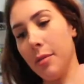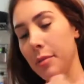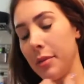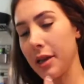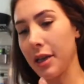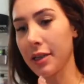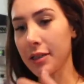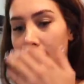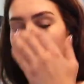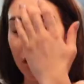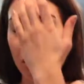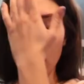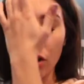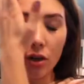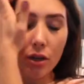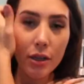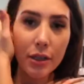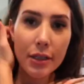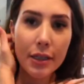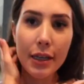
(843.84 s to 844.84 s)
because it
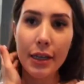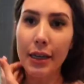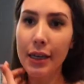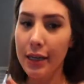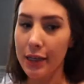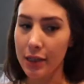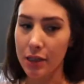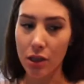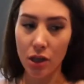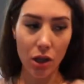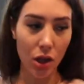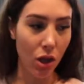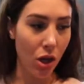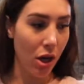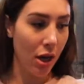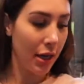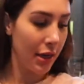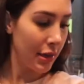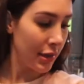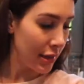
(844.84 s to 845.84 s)
looks like it's a
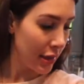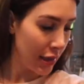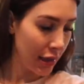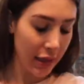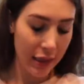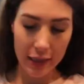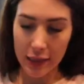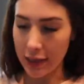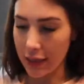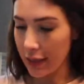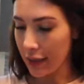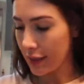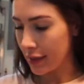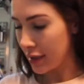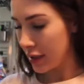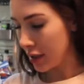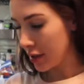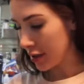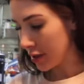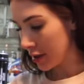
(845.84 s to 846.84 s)
lot
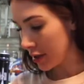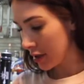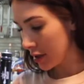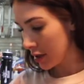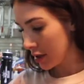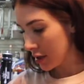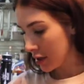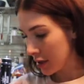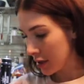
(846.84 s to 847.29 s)
easier.